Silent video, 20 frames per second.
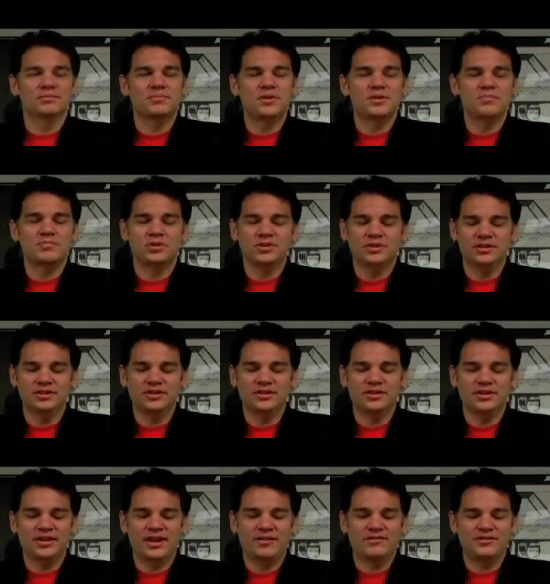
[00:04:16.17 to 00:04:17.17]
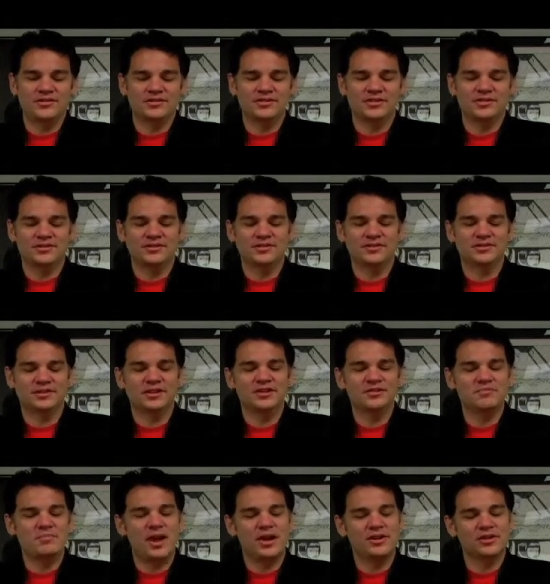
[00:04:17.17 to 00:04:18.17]
people, you know, they have there's this
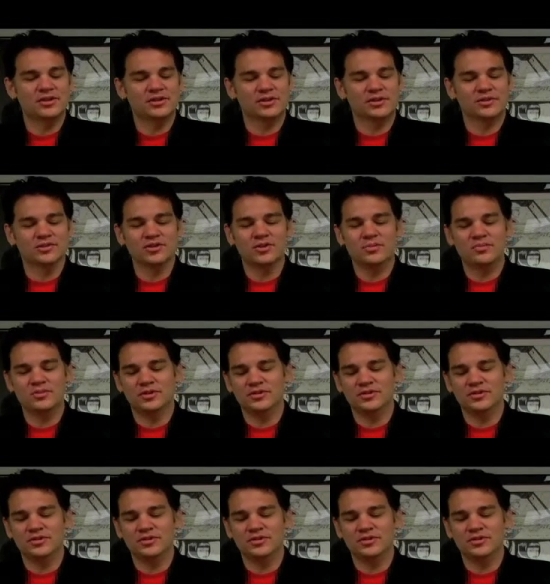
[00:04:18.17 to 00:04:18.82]
independent group,